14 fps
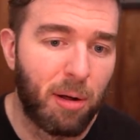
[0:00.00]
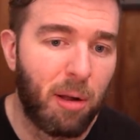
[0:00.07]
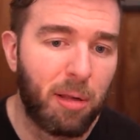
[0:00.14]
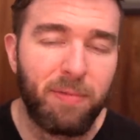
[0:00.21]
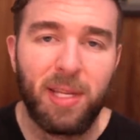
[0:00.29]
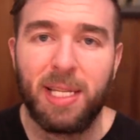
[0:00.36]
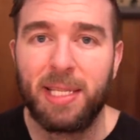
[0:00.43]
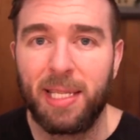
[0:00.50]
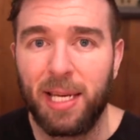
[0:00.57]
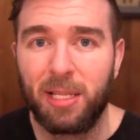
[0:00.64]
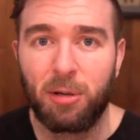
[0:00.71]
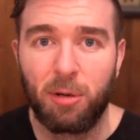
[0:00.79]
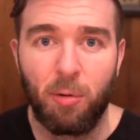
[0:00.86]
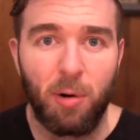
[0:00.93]
All of these
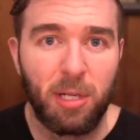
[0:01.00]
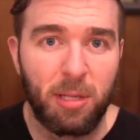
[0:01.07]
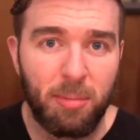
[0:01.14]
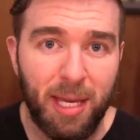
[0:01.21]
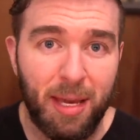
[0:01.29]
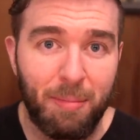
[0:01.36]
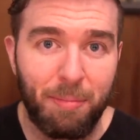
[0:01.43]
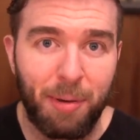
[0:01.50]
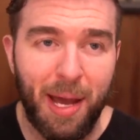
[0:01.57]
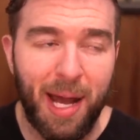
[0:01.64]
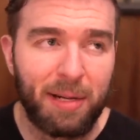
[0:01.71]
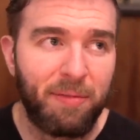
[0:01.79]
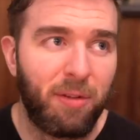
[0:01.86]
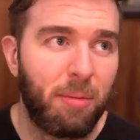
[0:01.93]
things are going to be
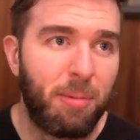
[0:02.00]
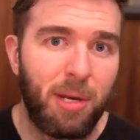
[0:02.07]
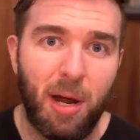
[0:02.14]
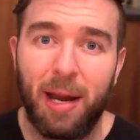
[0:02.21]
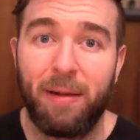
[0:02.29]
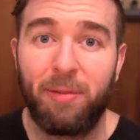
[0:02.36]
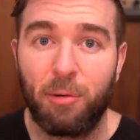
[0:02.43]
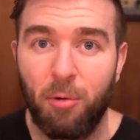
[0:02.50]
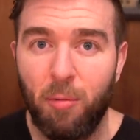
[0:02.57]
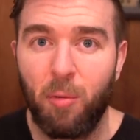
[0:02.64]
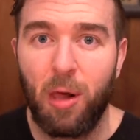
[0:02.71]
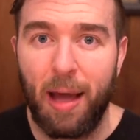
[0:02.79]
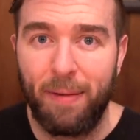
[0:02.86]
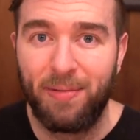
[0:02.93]
impactful, but not everyone
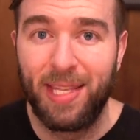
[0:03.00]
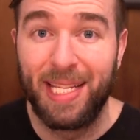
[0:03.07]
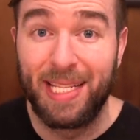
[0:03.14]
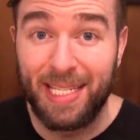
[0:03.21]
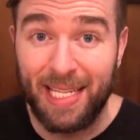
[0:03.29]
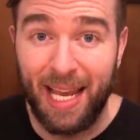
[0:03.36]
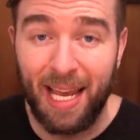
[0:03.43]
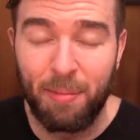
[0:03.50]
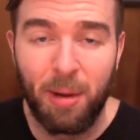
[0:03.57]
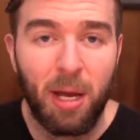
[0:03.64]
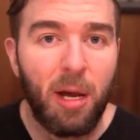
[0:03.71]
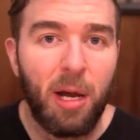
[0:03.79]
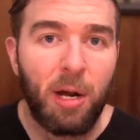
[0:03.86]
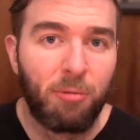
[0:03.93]
will have the same
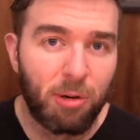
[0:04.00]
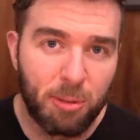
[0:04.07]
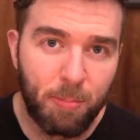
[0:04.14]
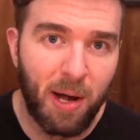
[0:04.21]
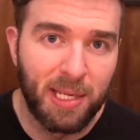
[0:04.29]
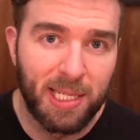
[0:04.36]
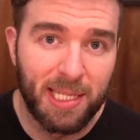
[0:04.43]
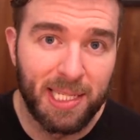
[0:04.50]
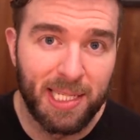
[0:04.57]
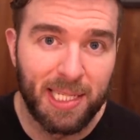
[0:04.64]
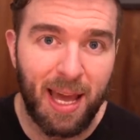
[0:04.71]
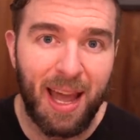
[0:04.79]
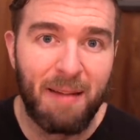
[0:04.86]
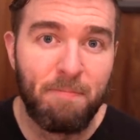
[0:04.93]
response as this
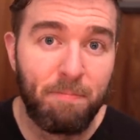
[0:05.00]
guy.